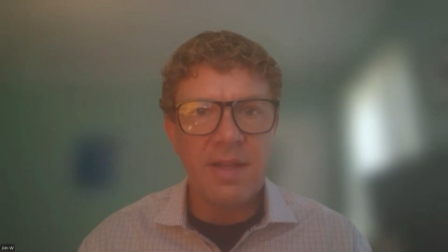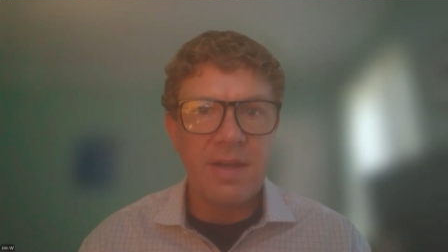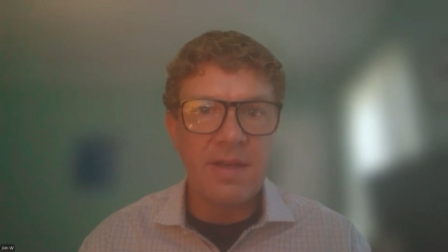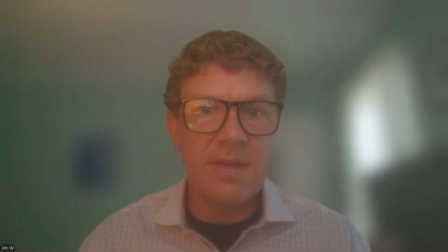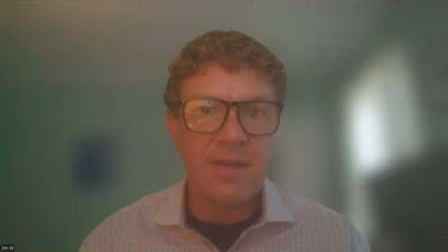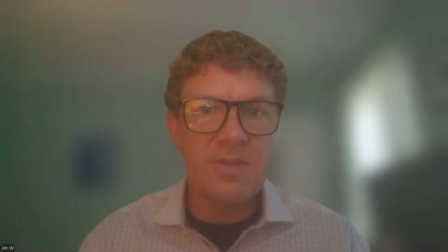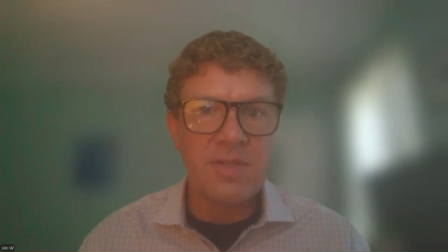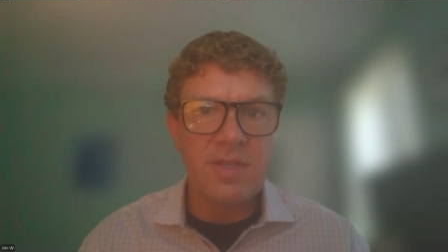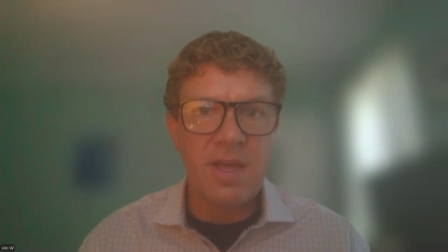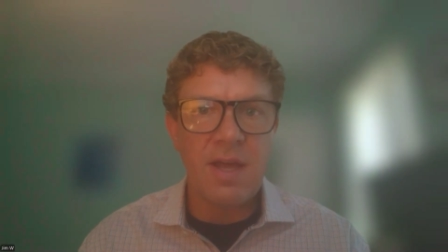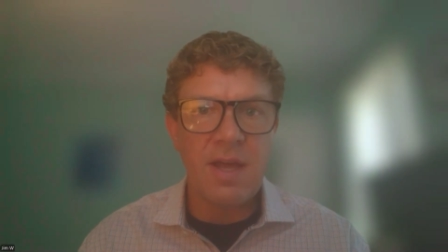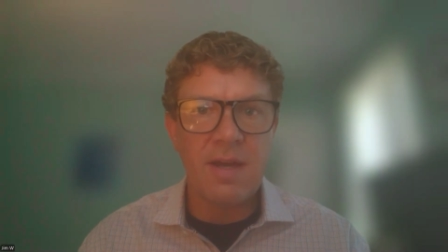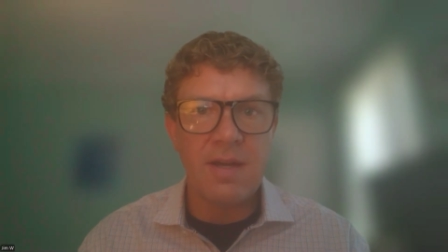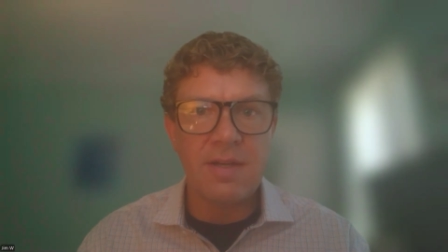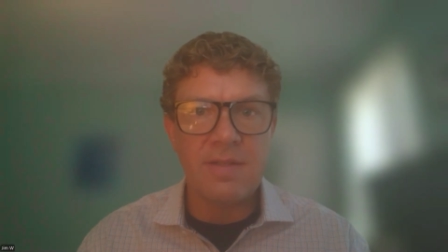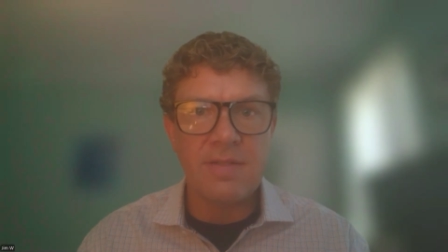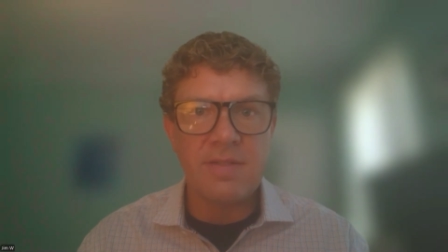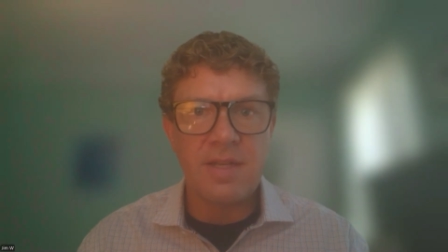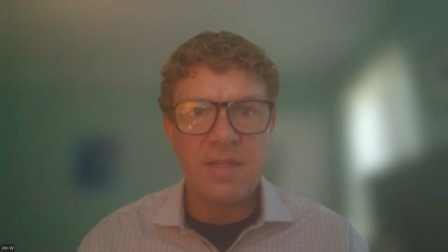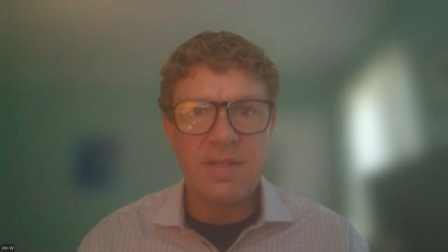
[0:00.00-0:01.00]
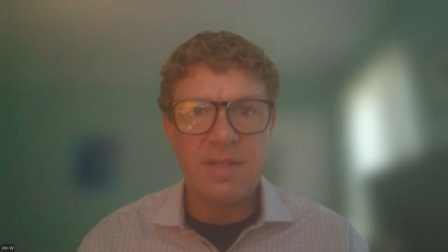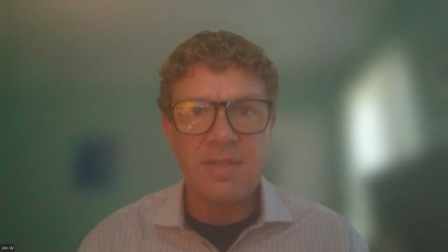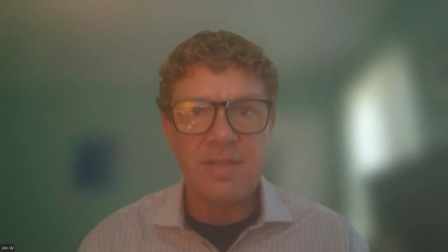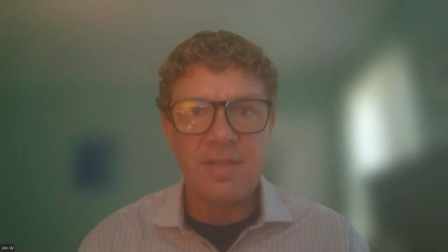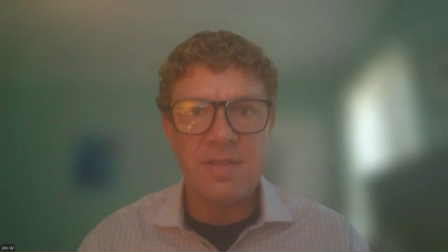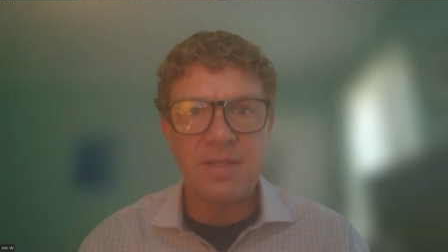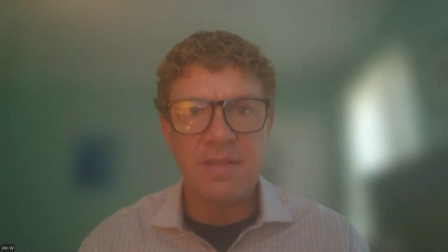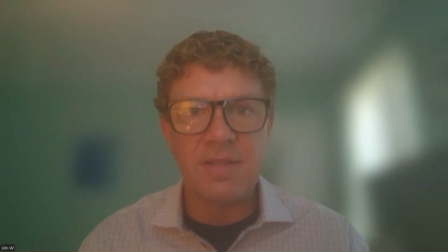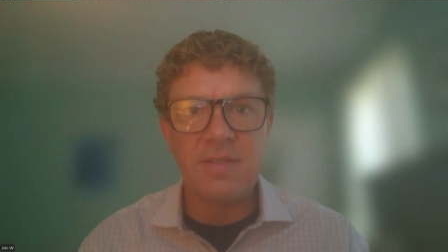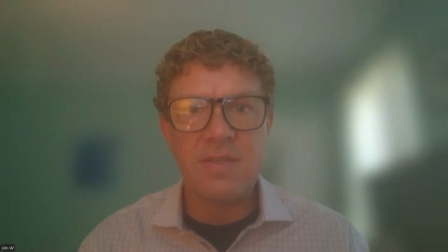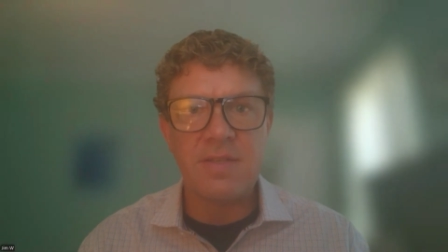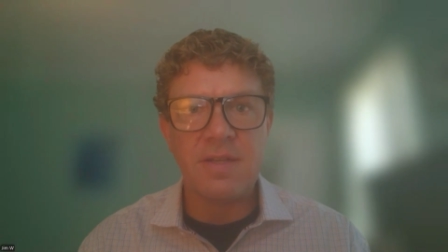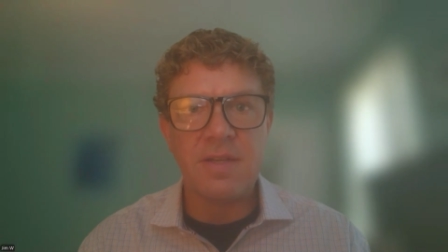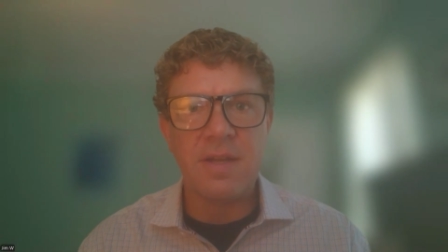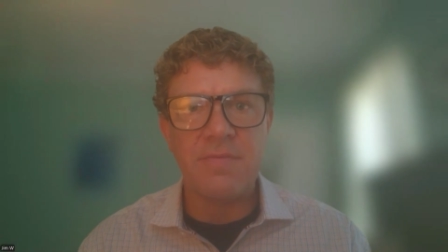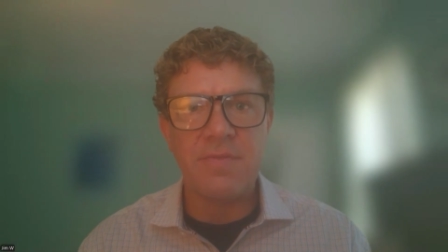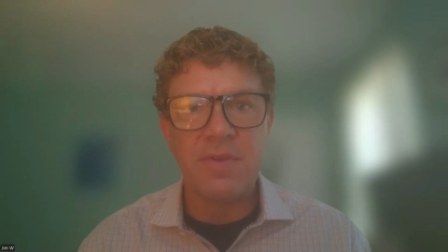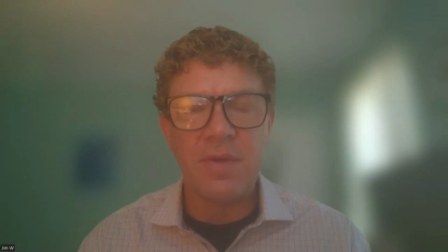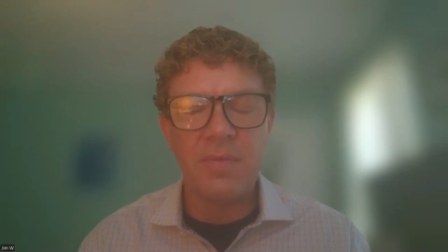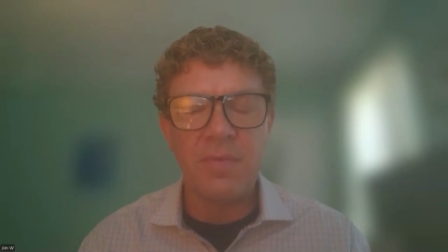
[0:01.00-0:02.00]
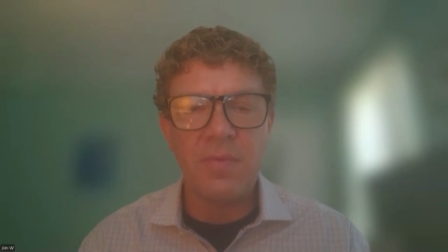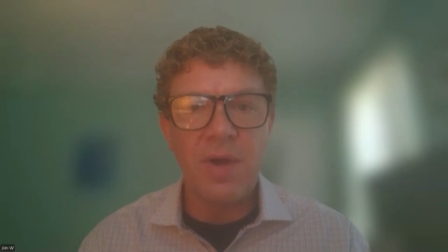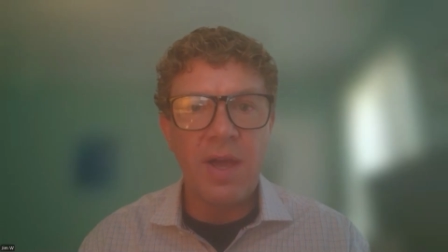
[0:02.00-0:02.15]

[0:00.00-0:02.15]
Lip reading: like you said, in a statistically significant